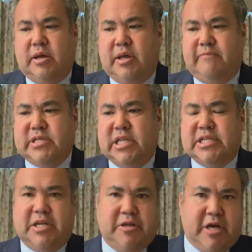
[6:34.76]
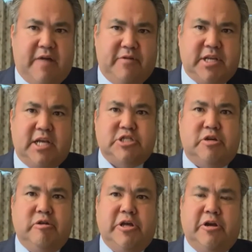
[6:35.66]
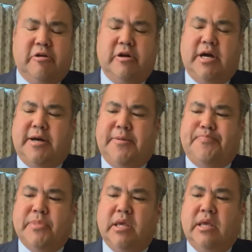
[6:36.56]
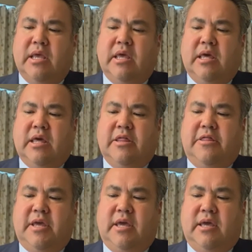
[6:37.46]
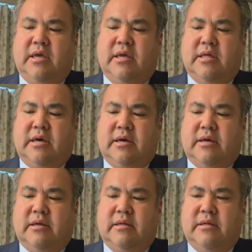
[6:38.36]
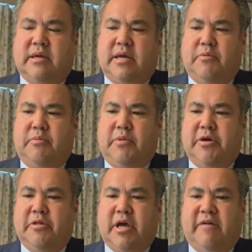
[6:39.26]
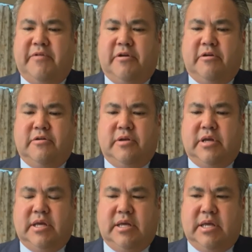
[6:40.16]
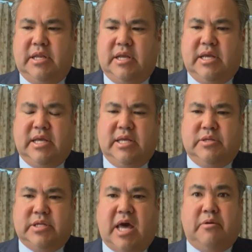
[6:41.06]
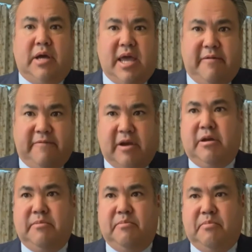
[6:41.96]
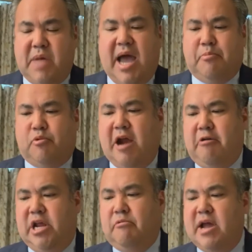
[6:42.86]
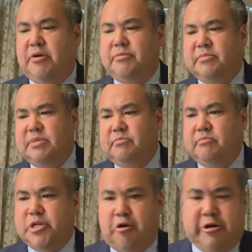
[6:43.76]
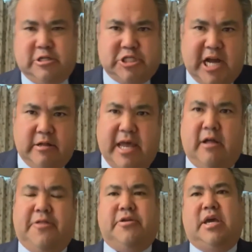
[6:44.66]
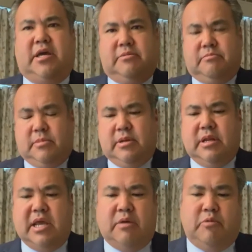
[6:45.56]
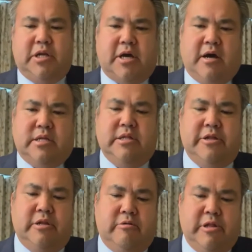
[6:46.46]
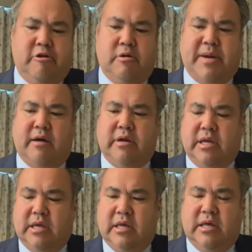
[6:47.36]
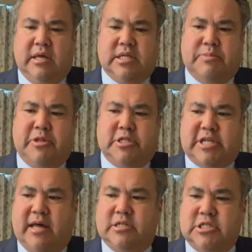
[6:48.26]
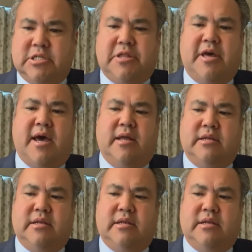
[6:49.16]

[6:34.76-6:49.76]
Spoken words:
was listening to the conversation earlier. We know the governor, and he's got a very high priority around maternal and child health. And we talked a little earlier about some of the challenges that